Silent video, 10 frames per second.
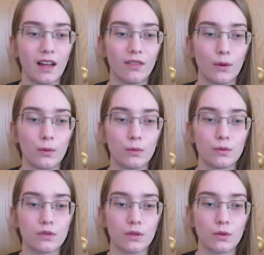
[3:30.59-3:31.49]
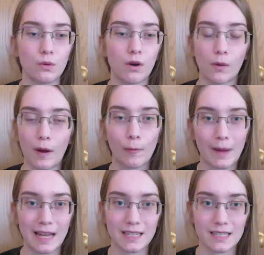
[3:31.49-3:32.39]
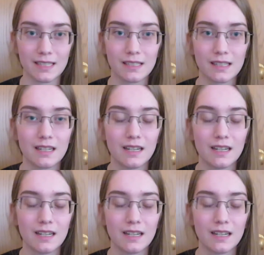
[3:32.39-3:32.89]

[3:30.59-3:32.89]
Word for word: and those who are well-minded.